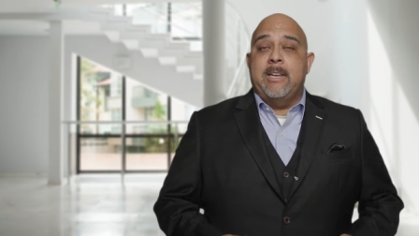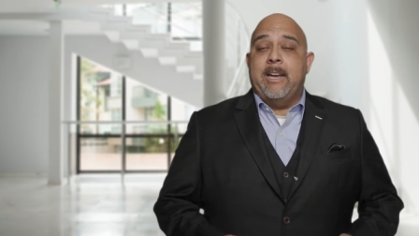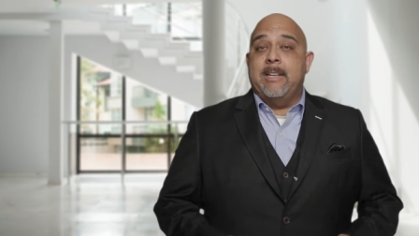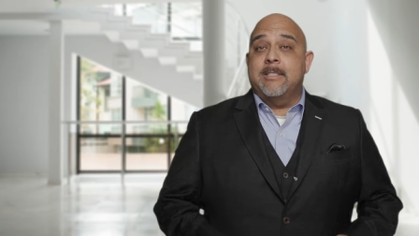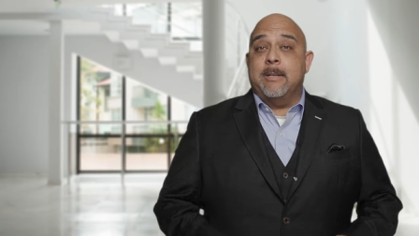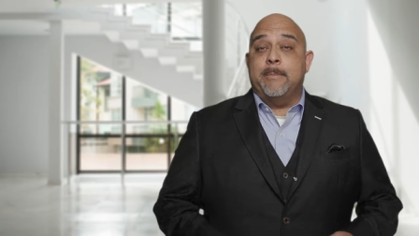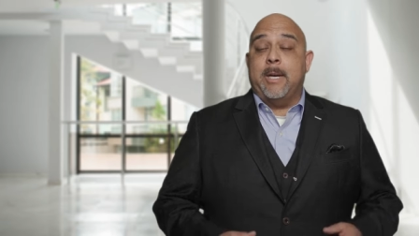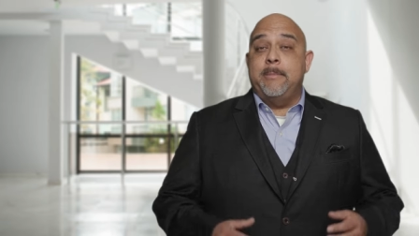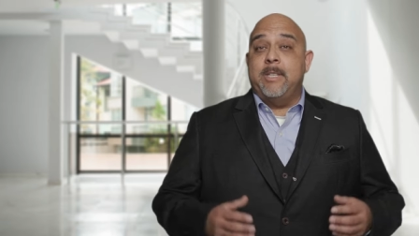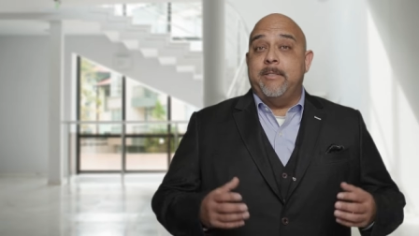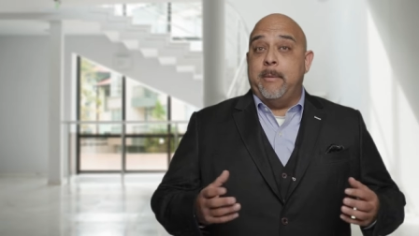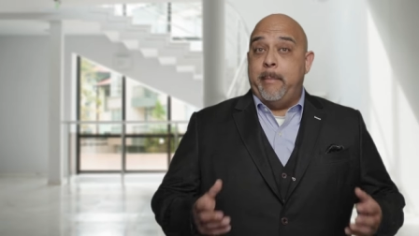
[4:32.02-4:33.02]
and
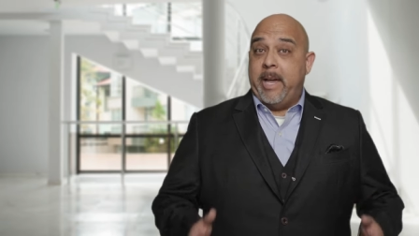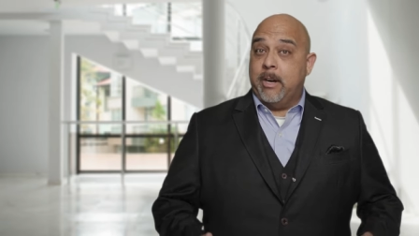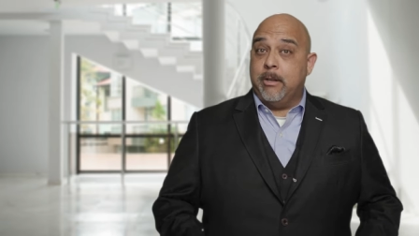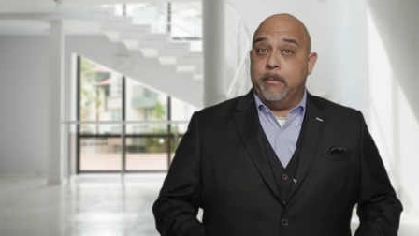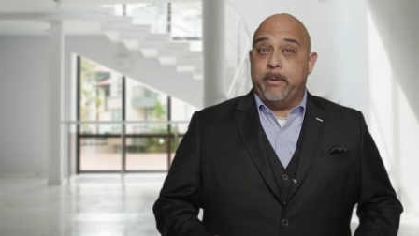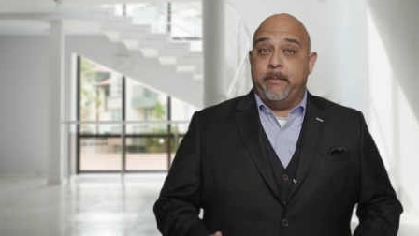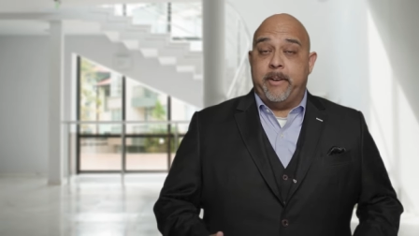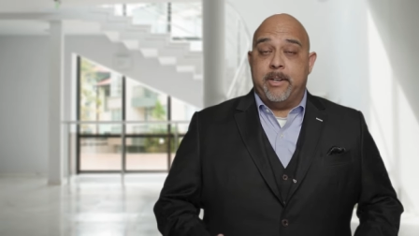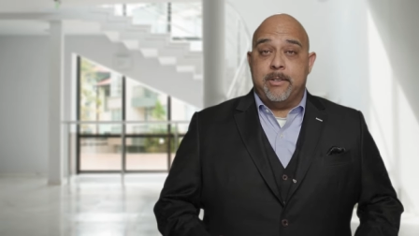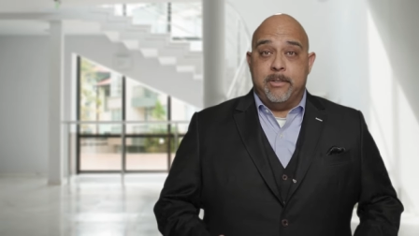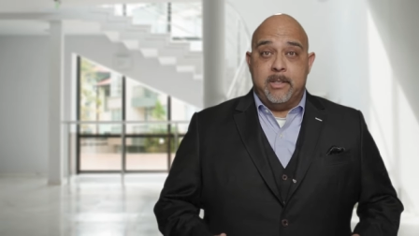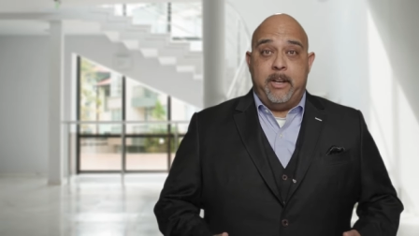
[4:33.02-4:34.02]
sometimes even medical
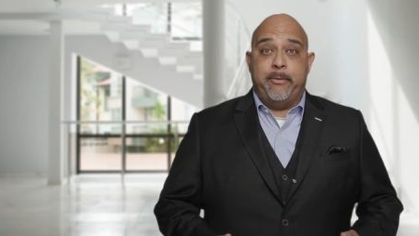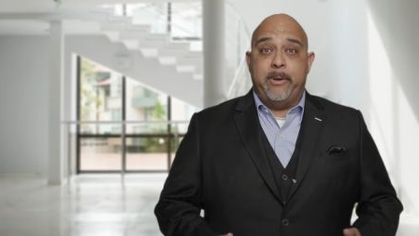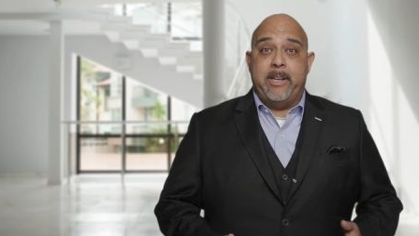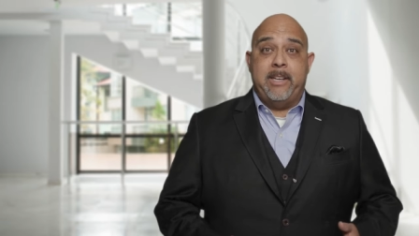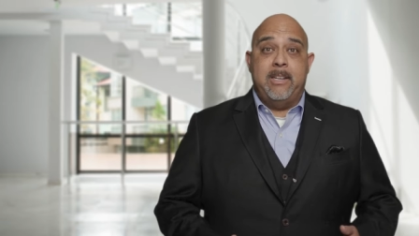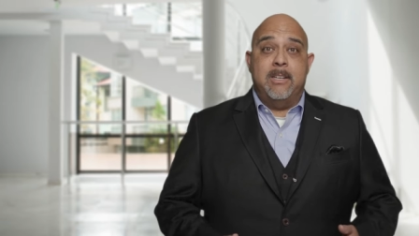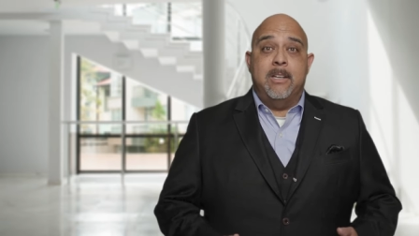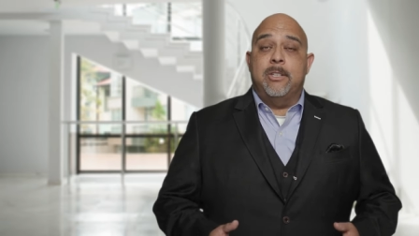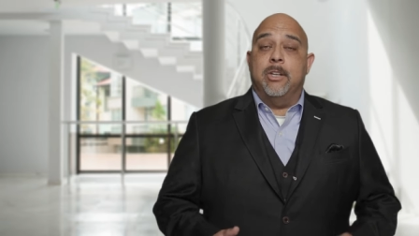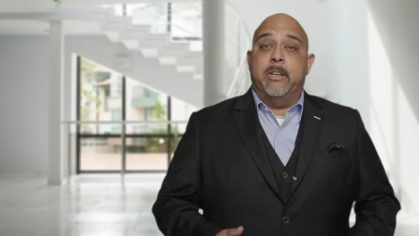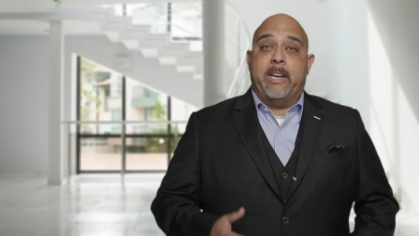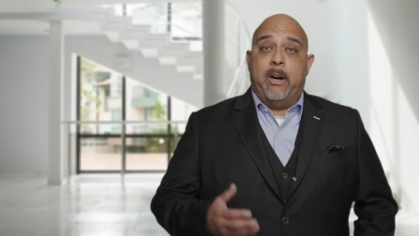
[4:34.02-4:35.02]
professionals if we need
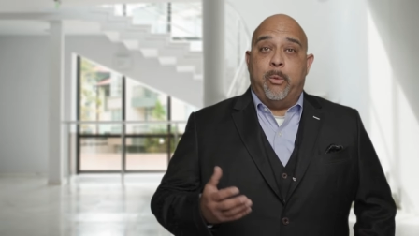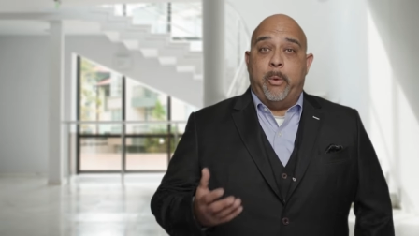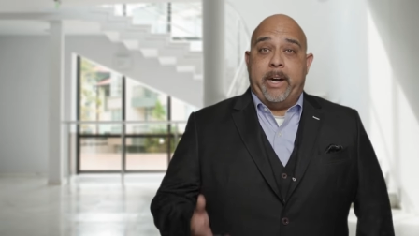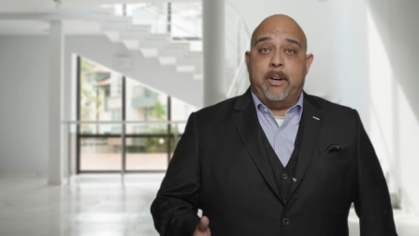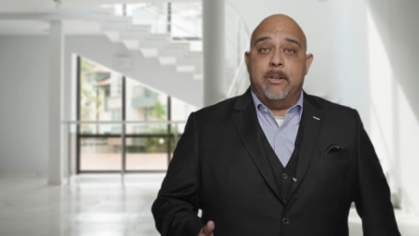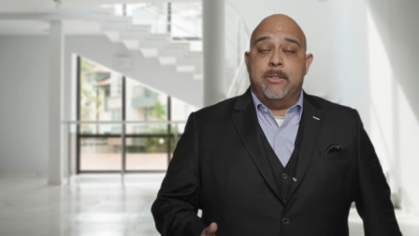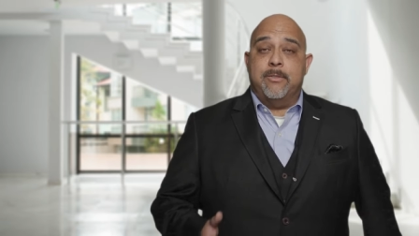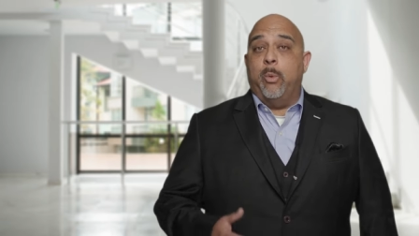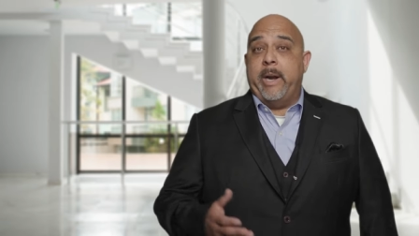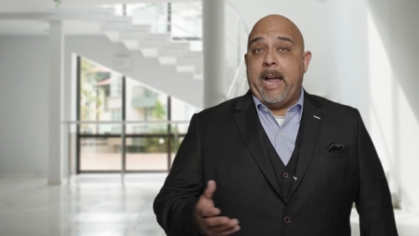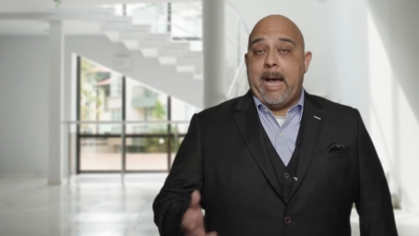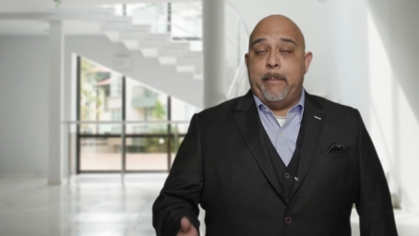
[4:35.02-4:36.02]
to look at records
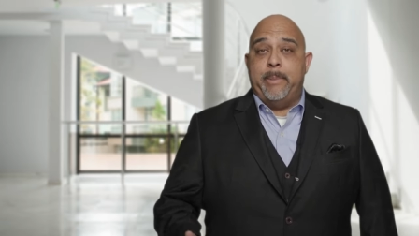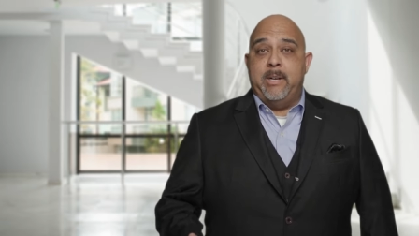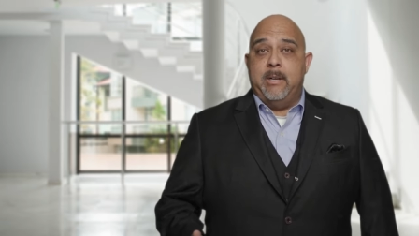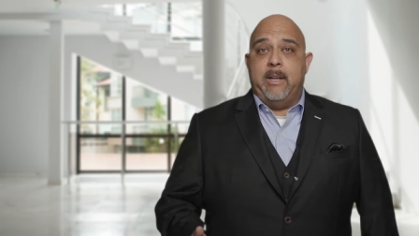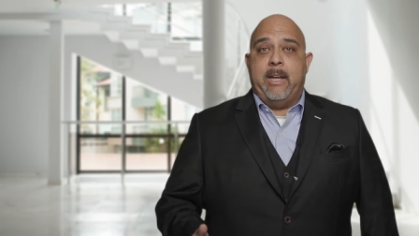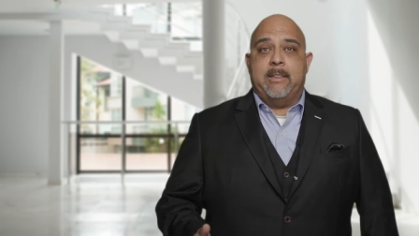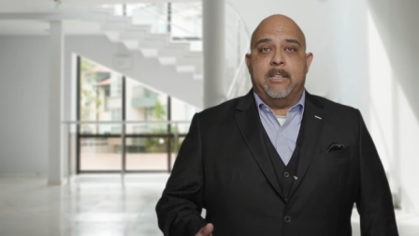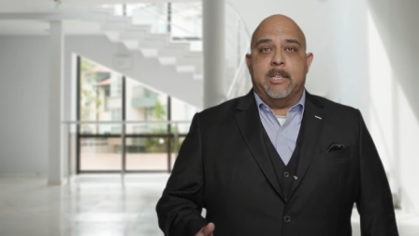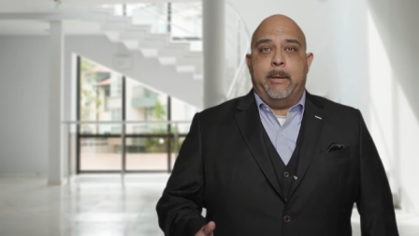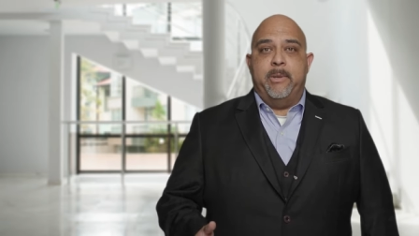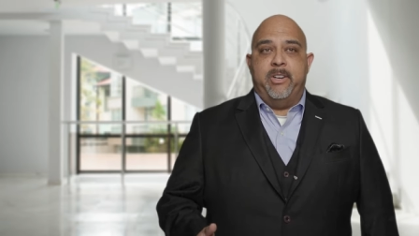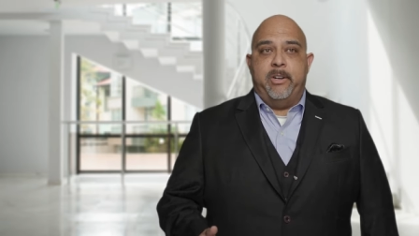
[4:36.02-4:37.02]
what happened at the
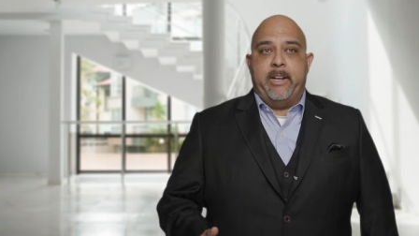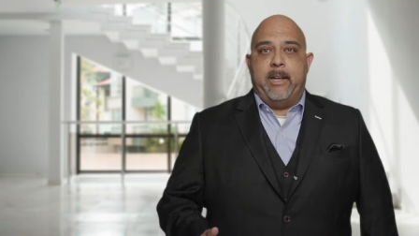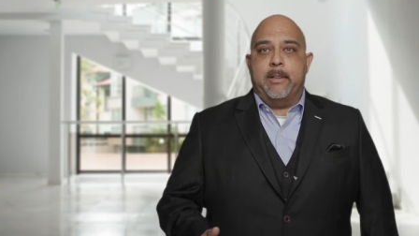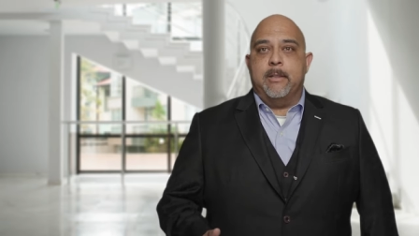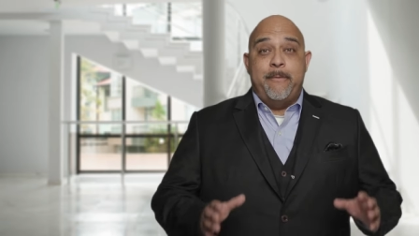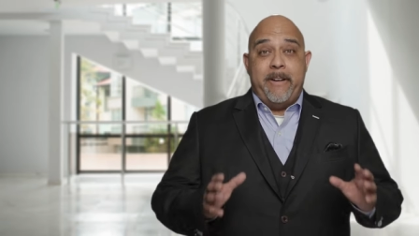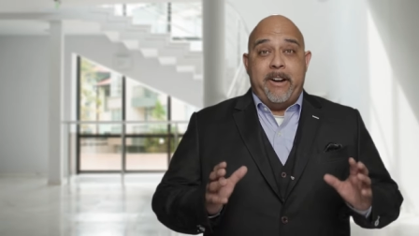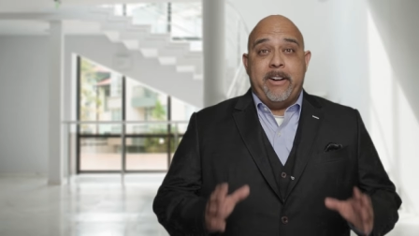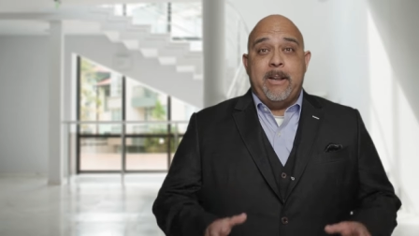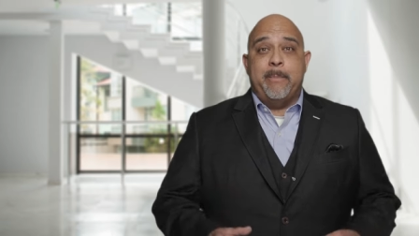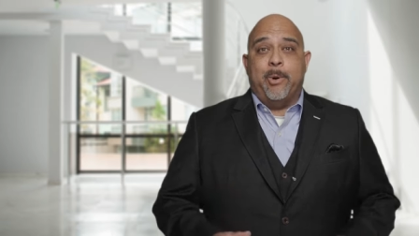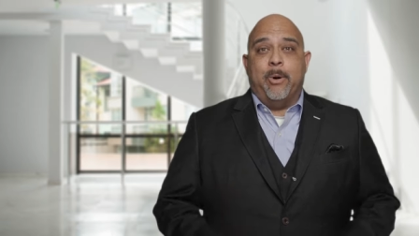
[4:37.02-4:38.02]
time of their death.
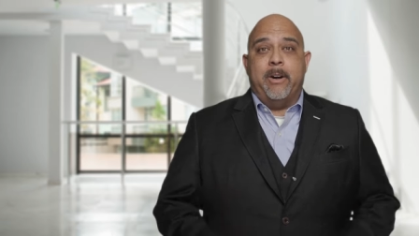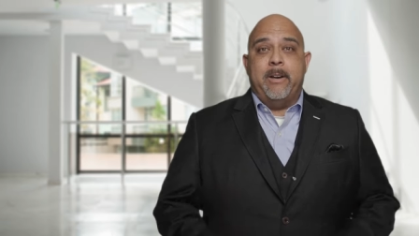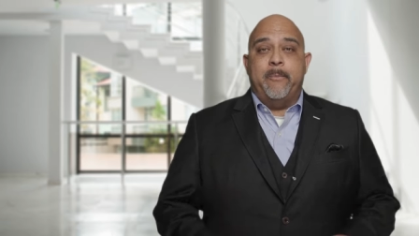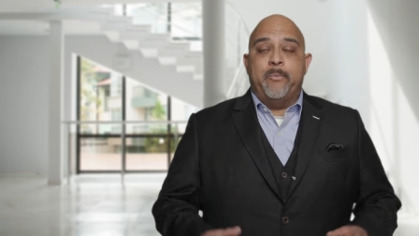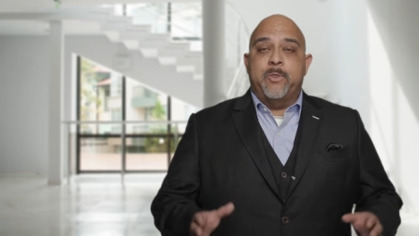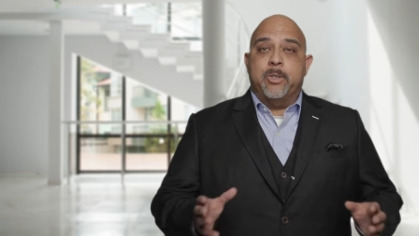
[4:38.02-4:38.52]
Very important.